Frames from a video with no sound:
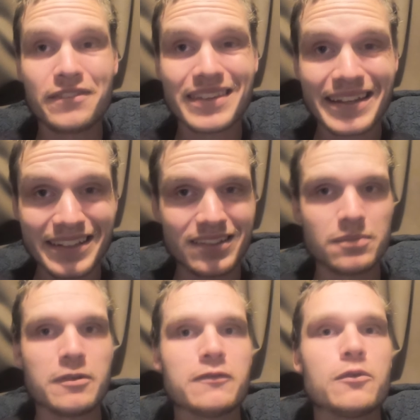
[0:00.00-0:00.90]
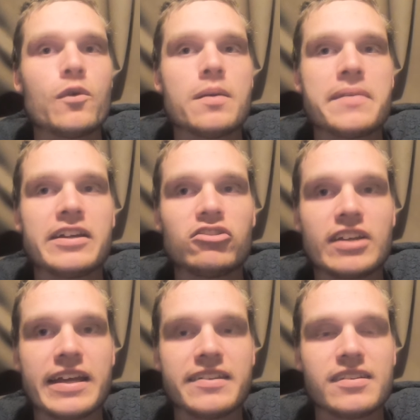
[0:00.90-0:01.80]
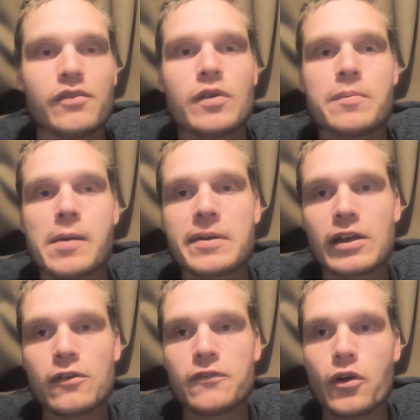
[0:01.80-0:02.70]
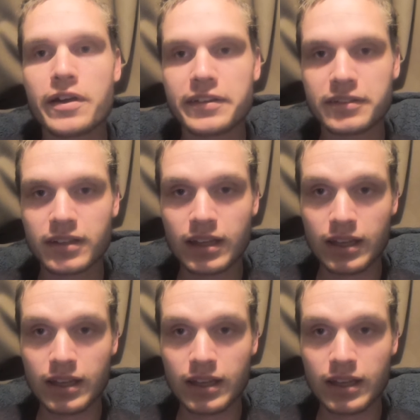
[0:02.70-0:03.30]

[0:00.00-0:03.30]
days before a match against the Republic of Ireland